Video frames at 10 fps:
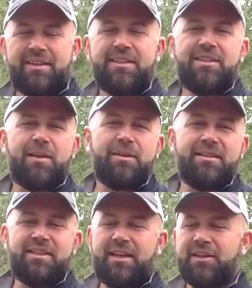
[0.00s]
this segment
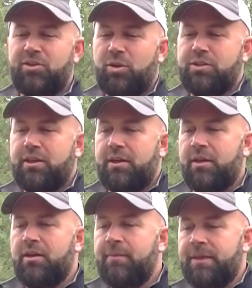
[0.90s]
of Zenic Endorsed
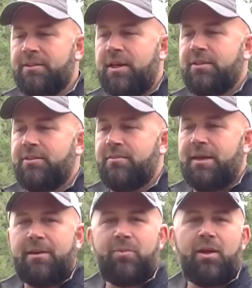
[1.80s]
Gear, I'm going to talk to you
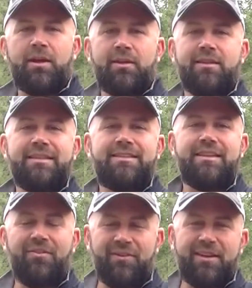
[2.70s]
about a product that
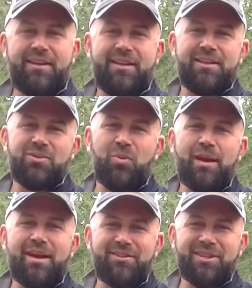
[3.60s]
definitely is
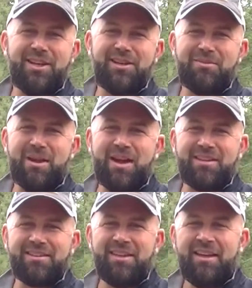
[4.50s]
way outside of the
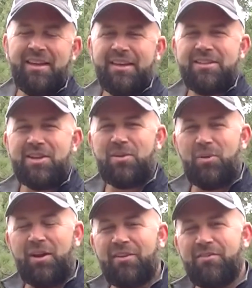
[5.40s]
box. It's another
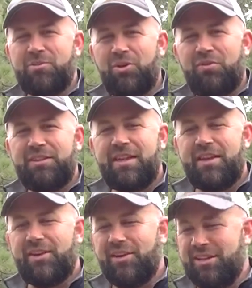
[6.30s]
product from Trophy
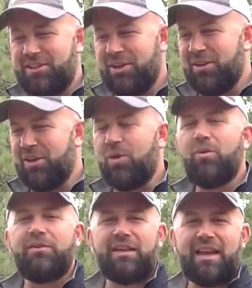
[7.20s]
Taker, and it's called the
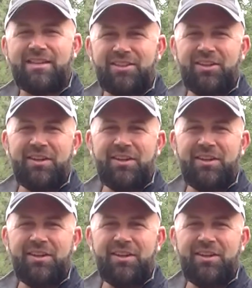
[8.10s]
Quivalizer.